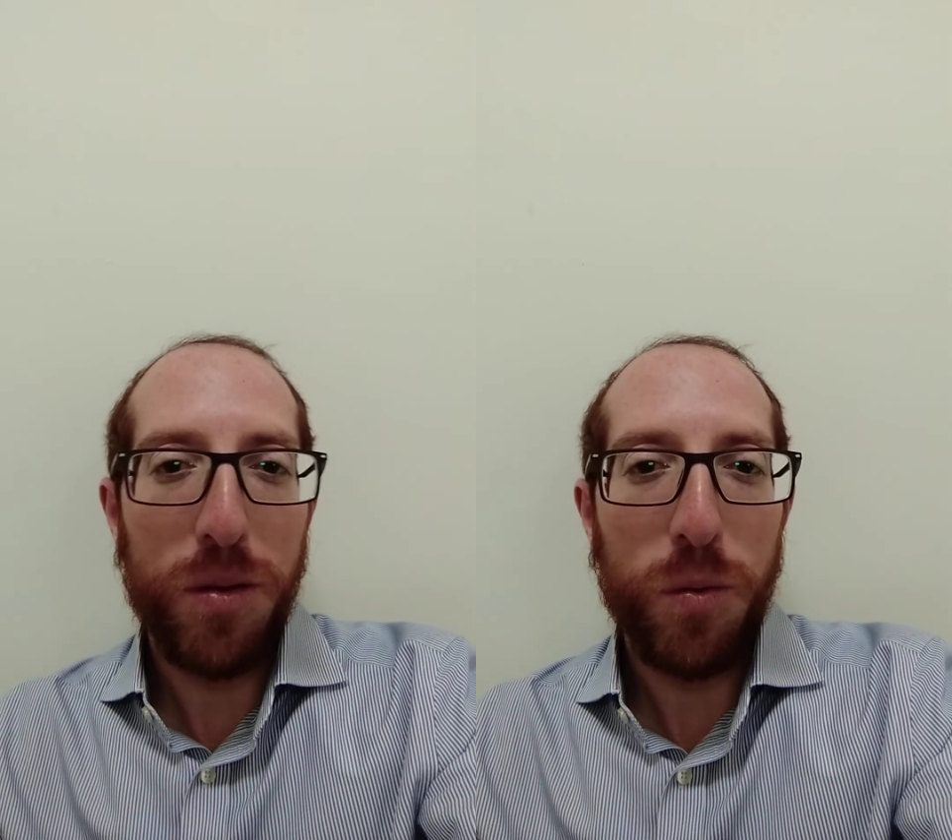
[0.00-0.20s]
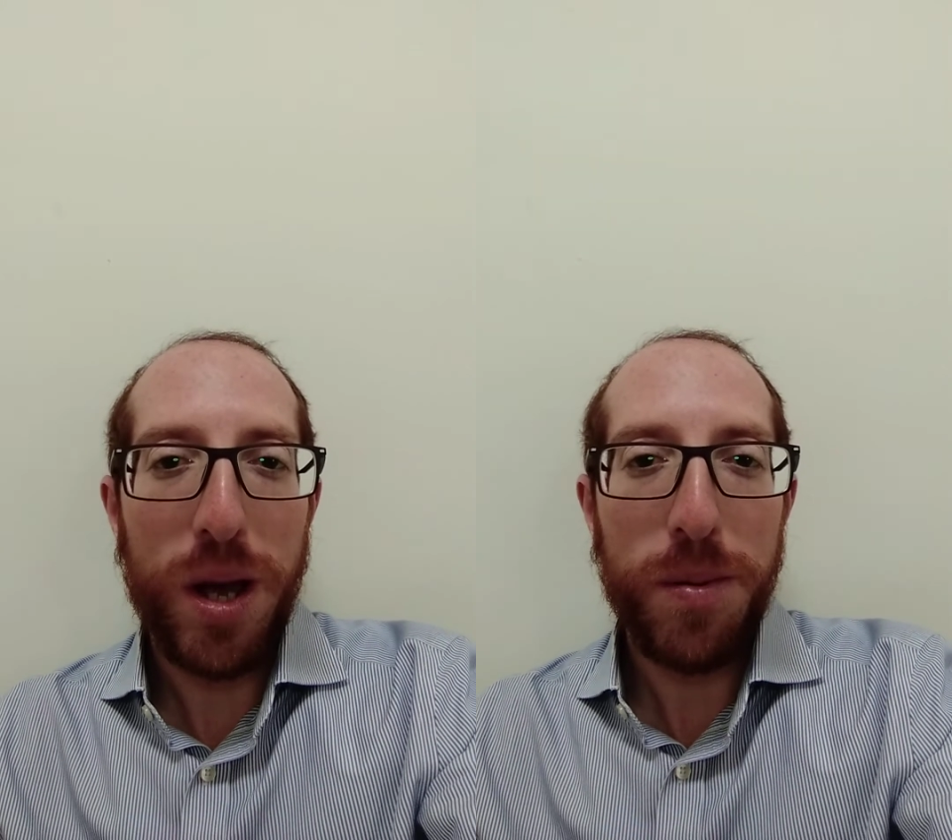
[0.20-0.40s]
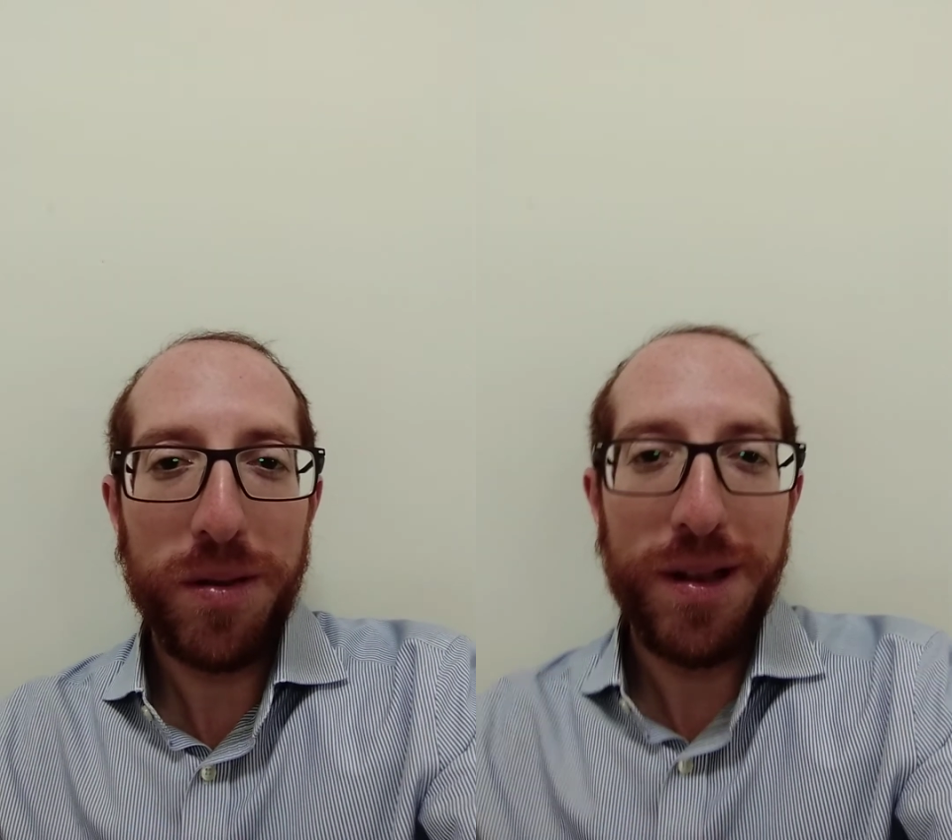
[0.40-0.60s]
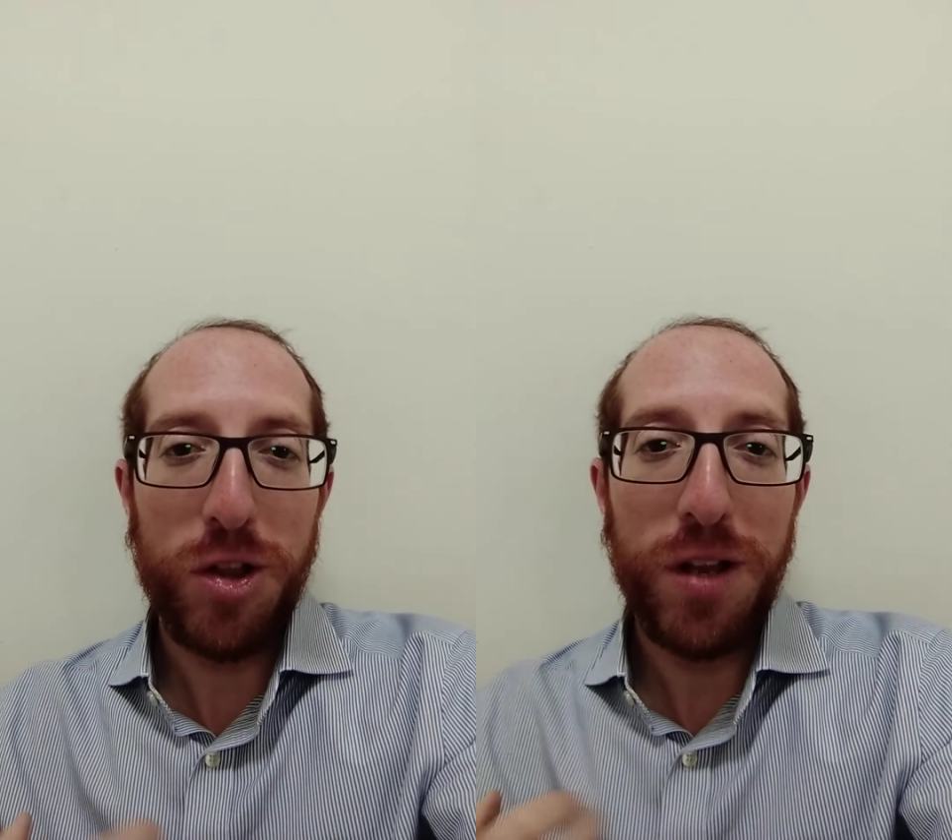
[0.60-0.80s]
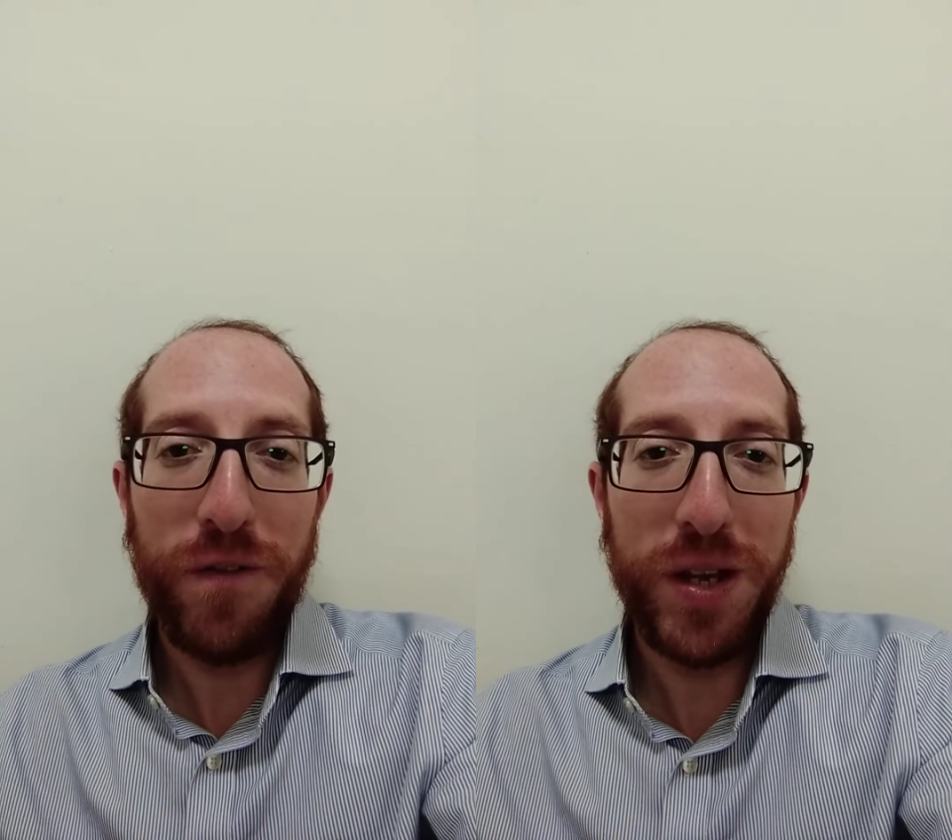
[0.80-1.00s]
on the way a person
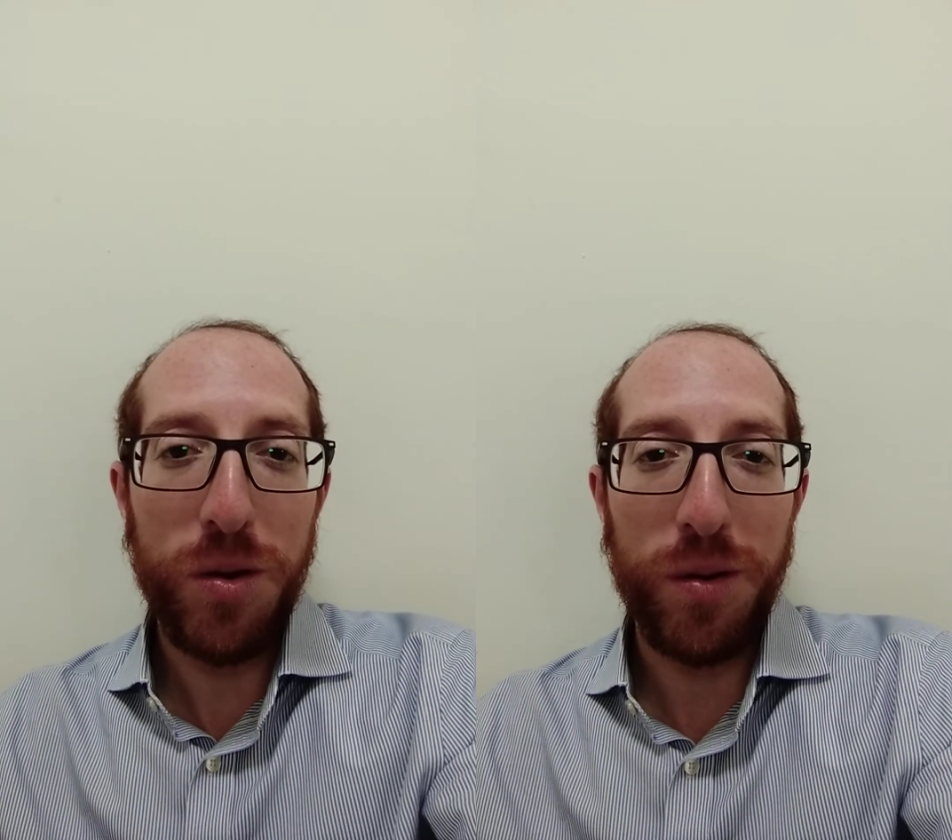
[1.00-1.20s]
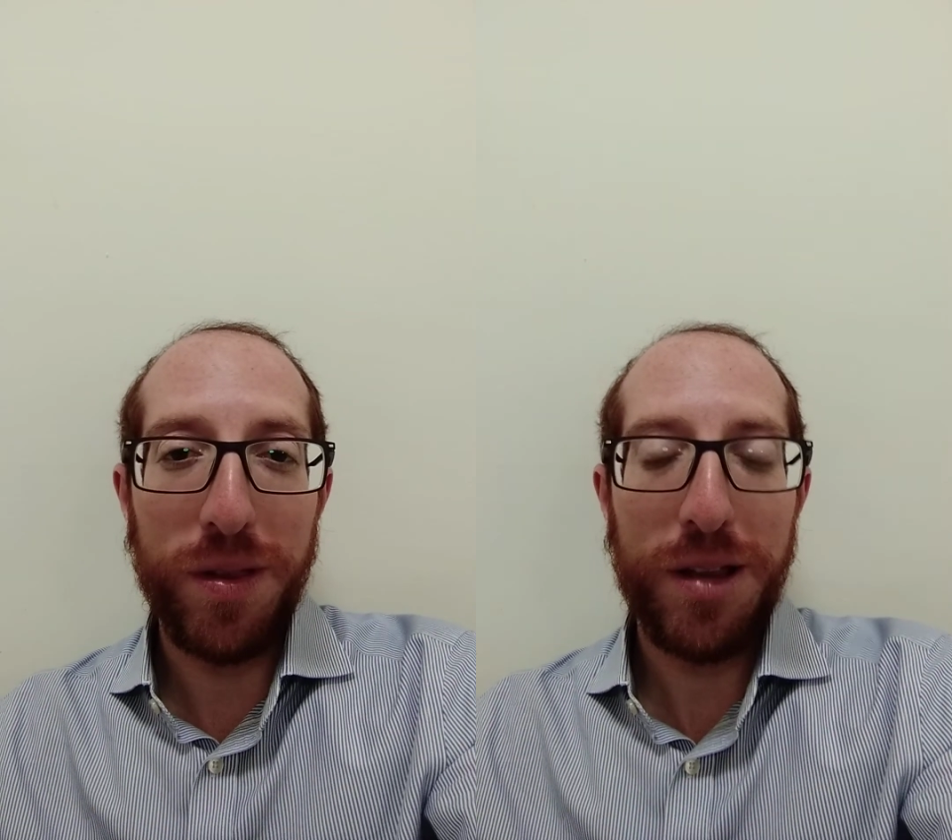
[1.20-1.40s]
actually feels.